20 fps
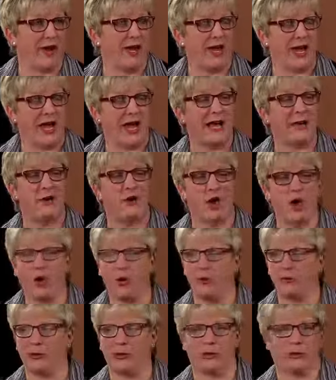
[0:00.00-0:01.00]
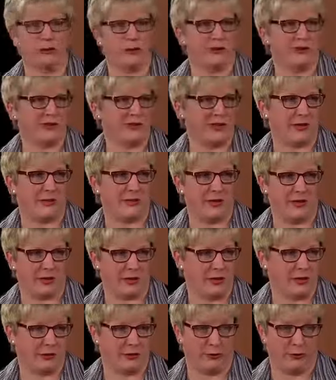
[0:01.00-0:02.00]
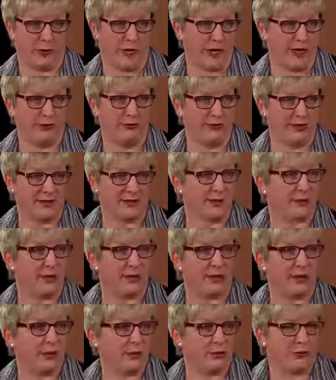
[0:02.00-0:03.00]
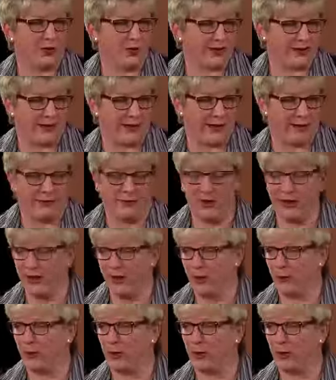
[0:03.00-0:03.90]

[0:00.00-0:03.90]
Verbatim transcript: Sure. I know I'm going to learn something along mm -hmm. the mm-hmm. way because mm -hmm. good theater does that. Yep.